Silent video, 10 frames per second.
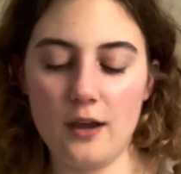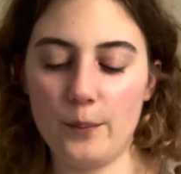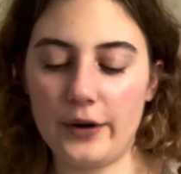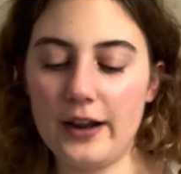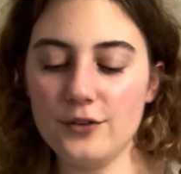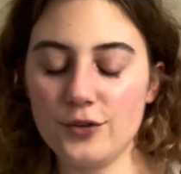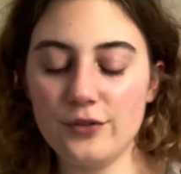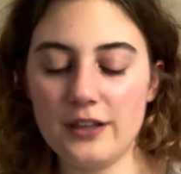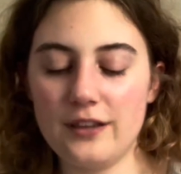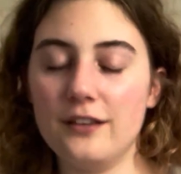But I
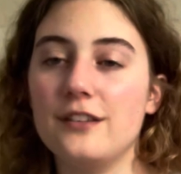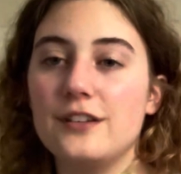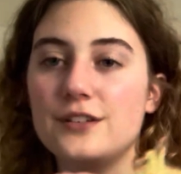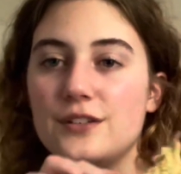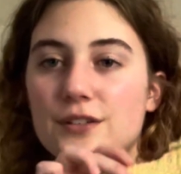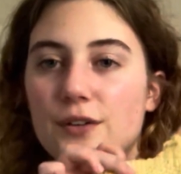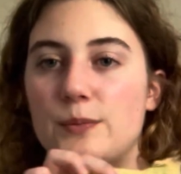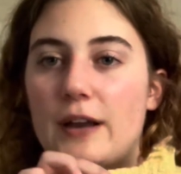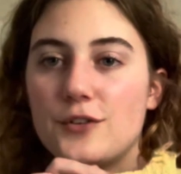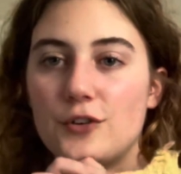truly think that this is so
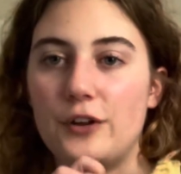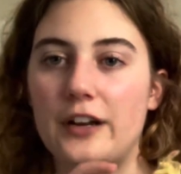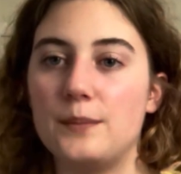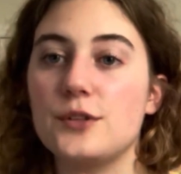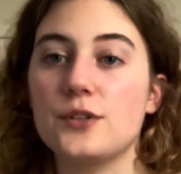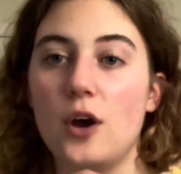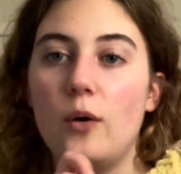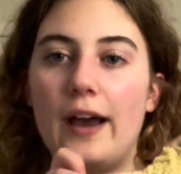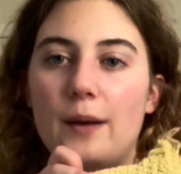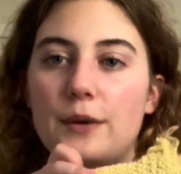special, and I'm so
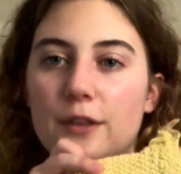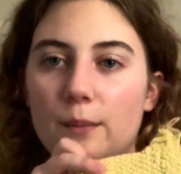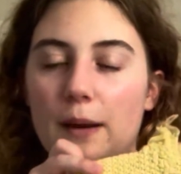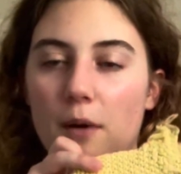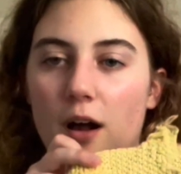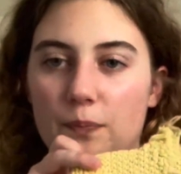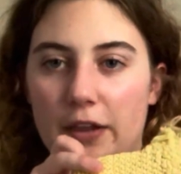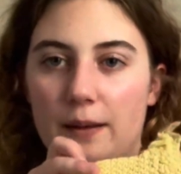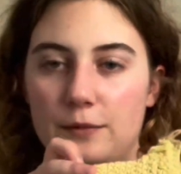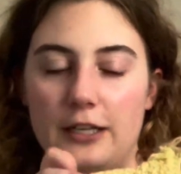happy that my mom
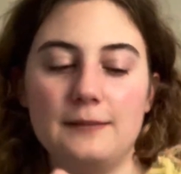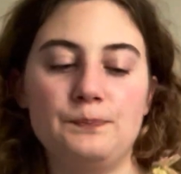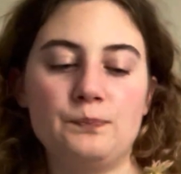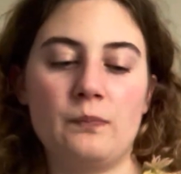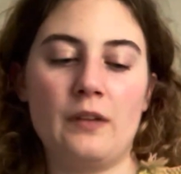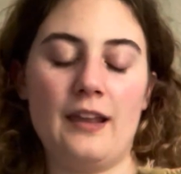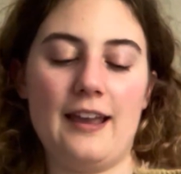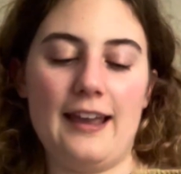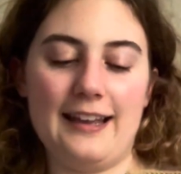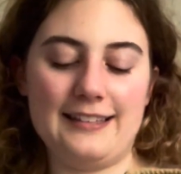kept it.
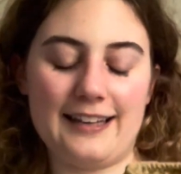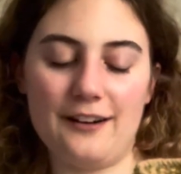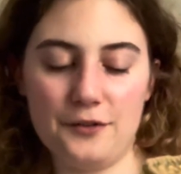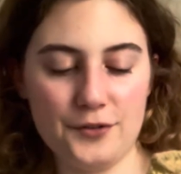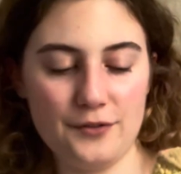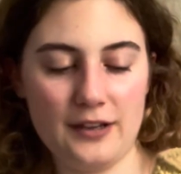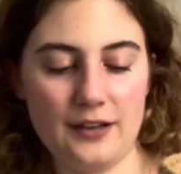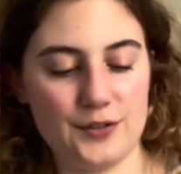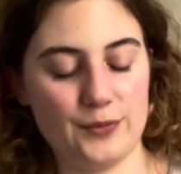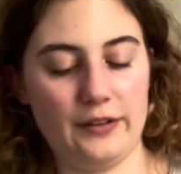And I also think
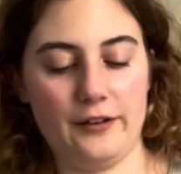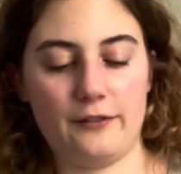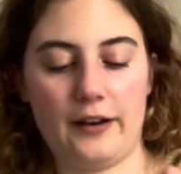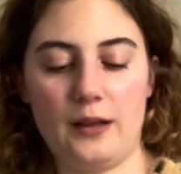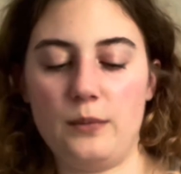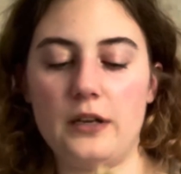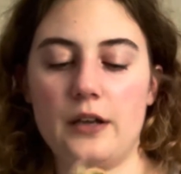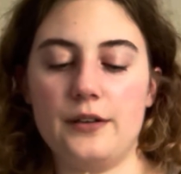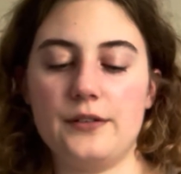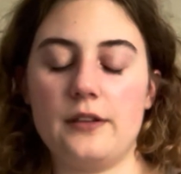it's really funny
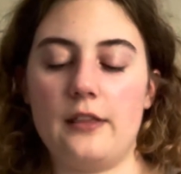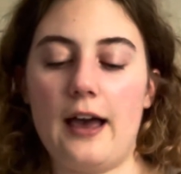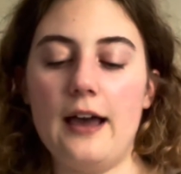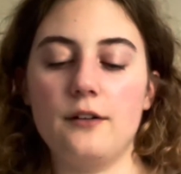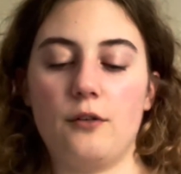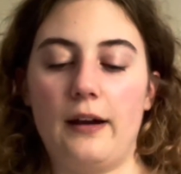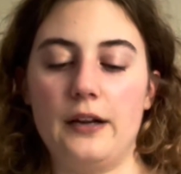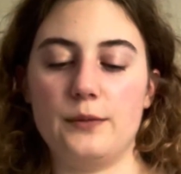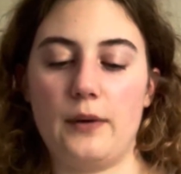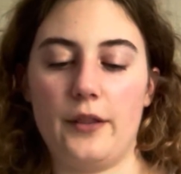because that
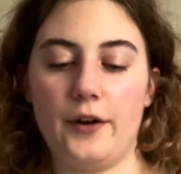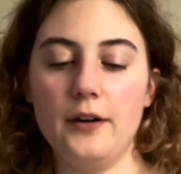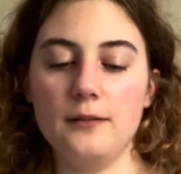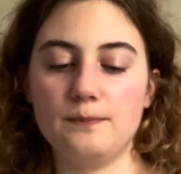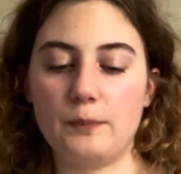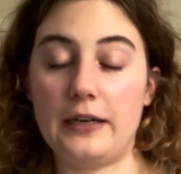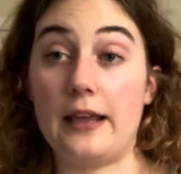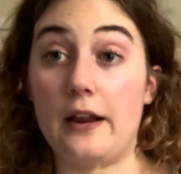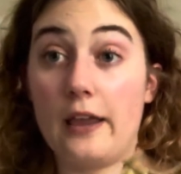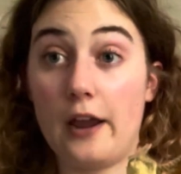grandmother, my
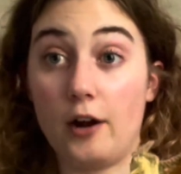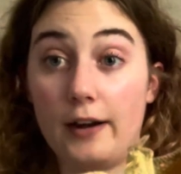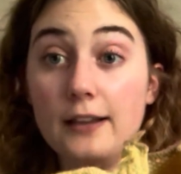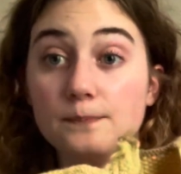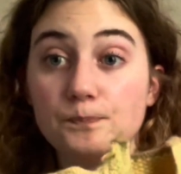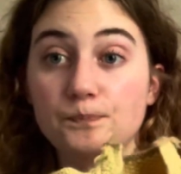Nana Carrie,